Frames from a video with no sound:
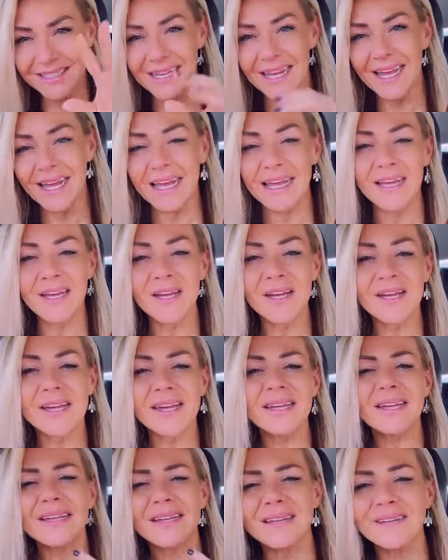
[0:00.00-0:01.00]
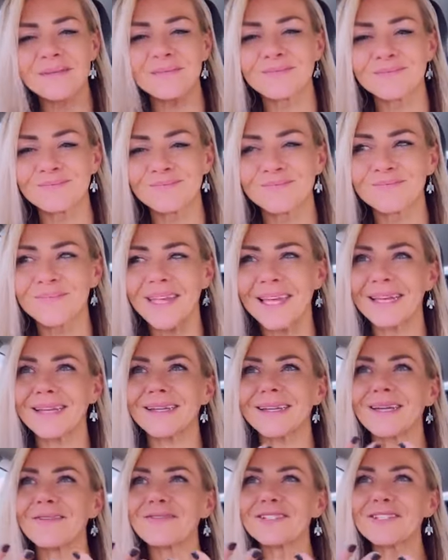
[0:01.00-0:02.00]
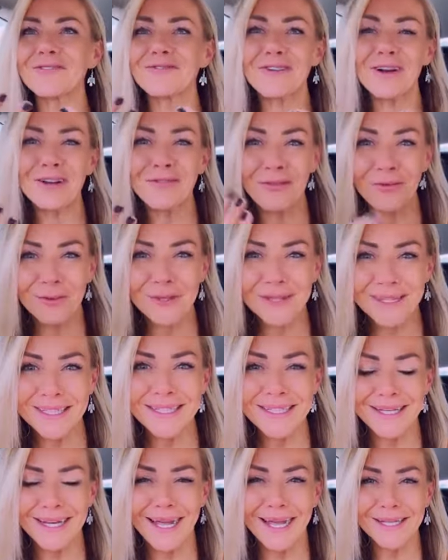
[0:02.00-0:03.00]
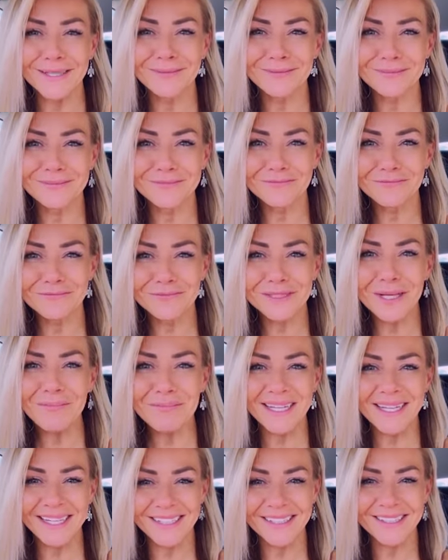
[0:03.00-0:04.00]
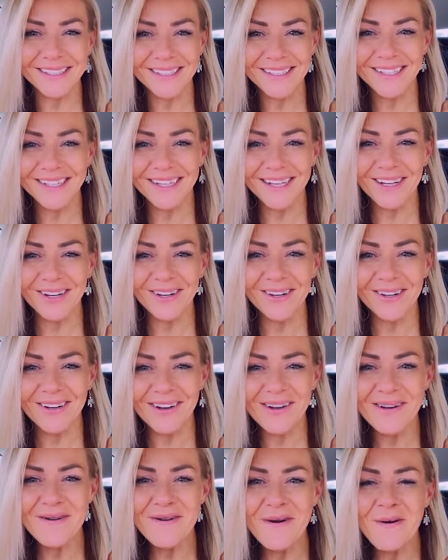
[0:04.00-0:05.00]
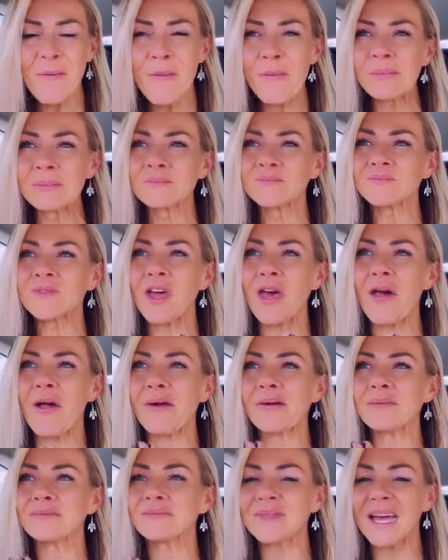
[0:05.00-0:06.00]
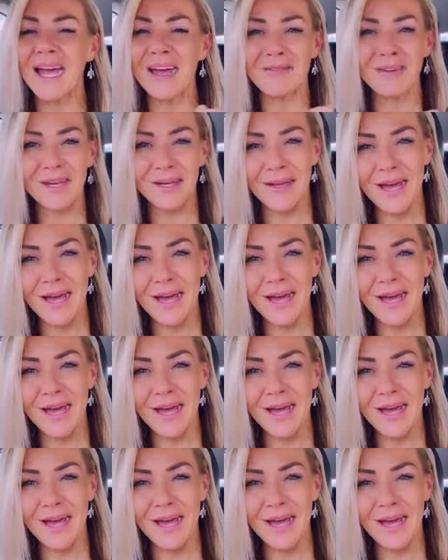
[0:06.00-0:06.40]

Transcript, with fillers: What if it like, what if before I got on this live, I was like, oh my gosh, you can't do this. You're going to suck. It's going to be so bad.